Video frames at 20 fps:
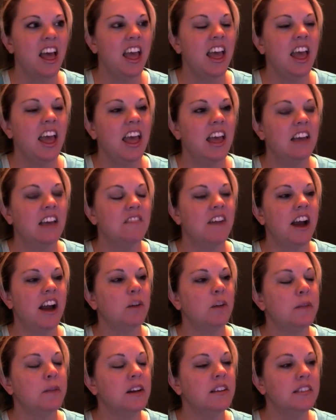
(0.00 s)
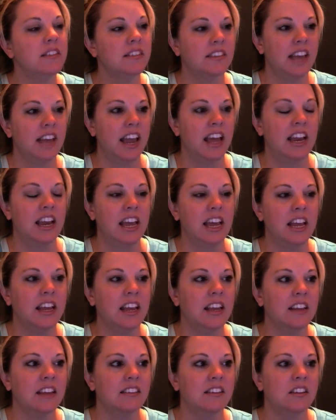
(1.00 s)
Environmental scanning
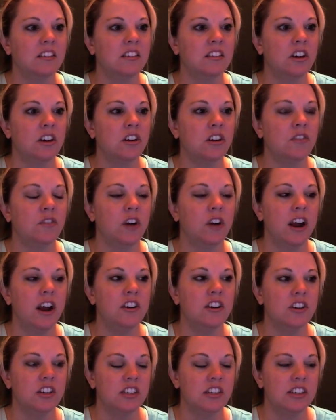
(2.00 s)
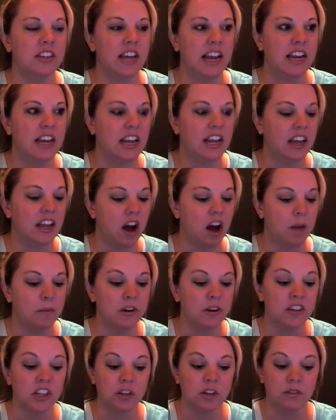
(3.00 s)
is the search for understanding and
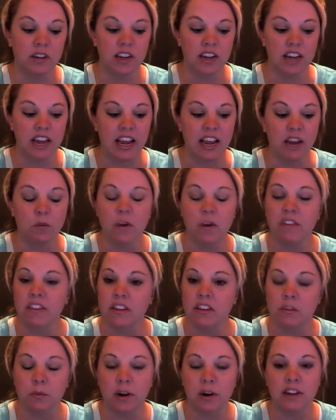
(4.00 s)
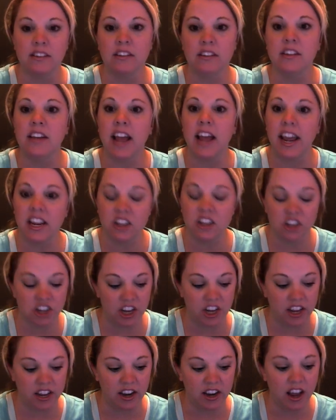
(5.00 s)
opportunity, and with this
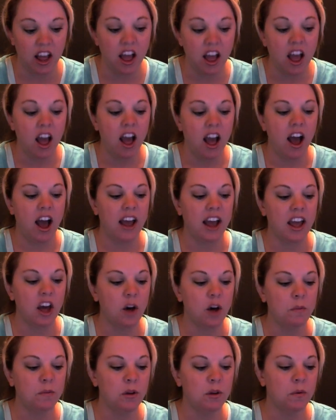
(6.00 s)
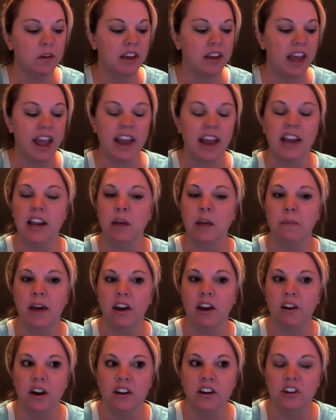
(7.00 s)
presentation, I hope you will gain a
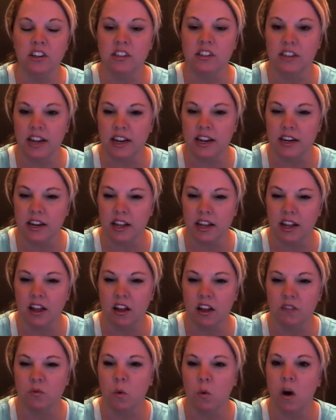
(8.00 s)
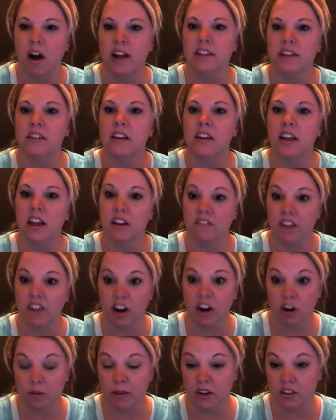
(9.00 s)
better understanding of what
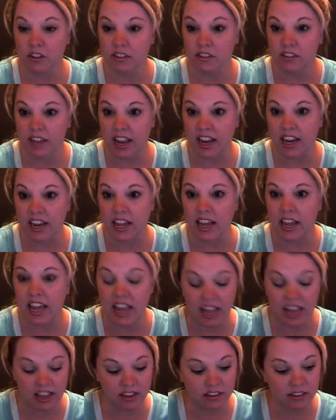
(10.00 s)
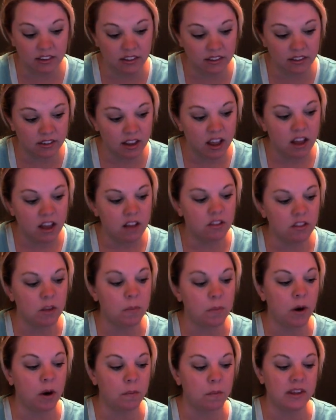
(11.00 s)
environmental scanning is, the
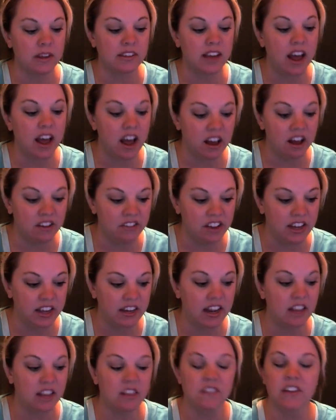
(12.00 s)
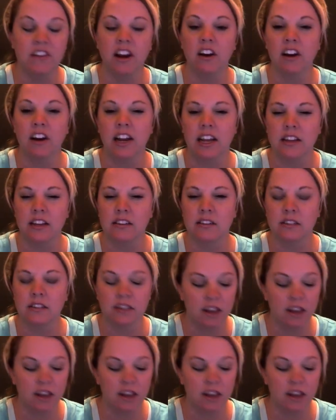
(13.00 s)
purpose of it, and the various